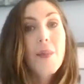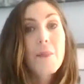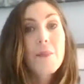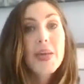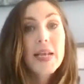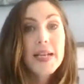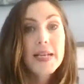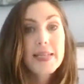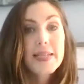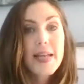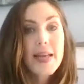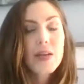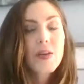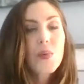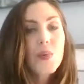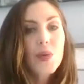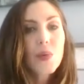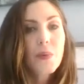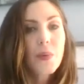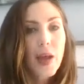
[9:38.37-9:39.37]
because then
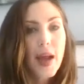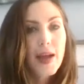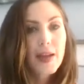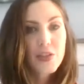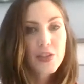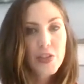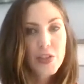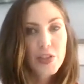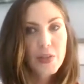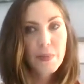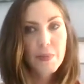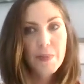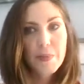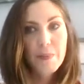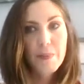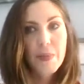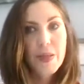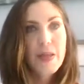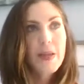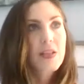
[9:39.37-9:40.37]
it will actually
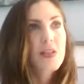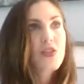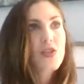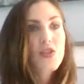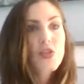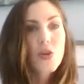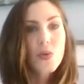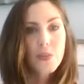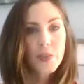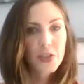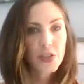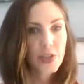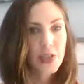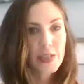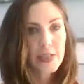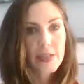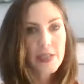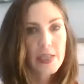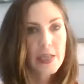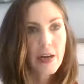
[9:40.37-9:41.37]
be so much
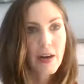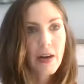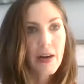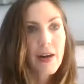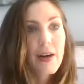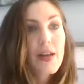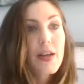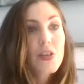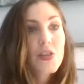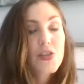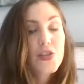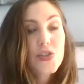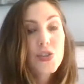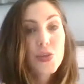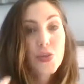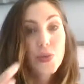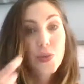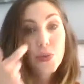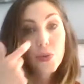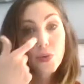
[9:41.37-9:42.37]
easier
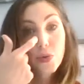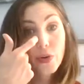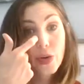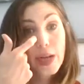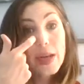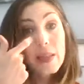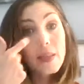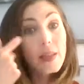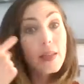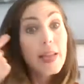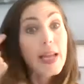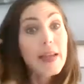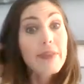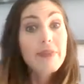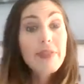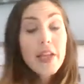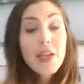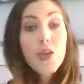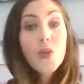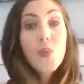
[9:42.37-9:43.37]
to create the
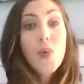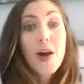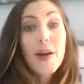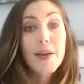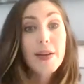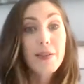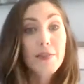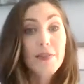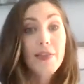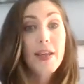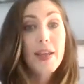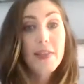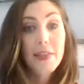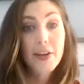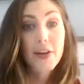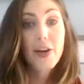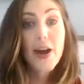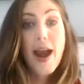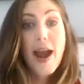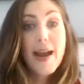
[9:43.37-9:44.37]
life that you want if
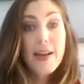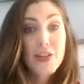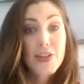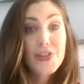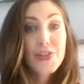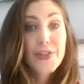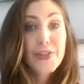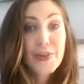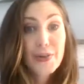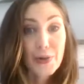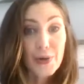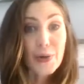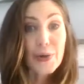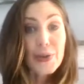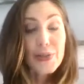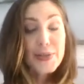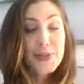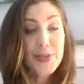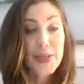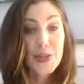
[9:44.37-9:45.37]
they're actually
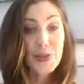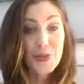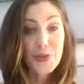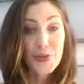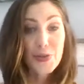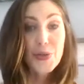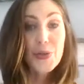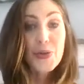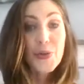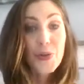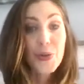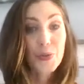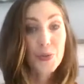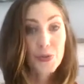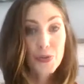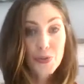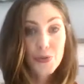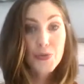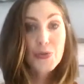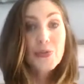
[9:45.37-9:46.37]
goals that you
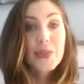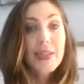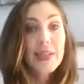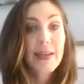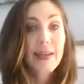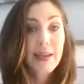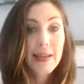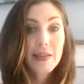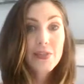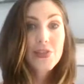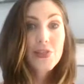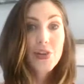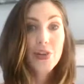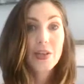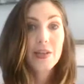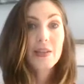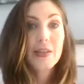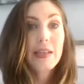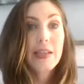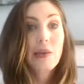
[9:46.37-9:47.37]
truly
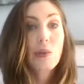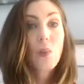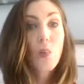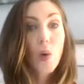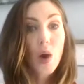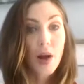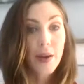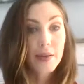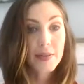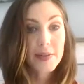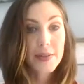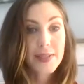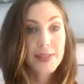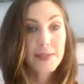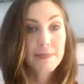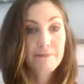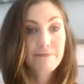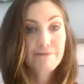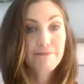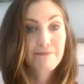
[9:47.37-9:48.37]
internally want.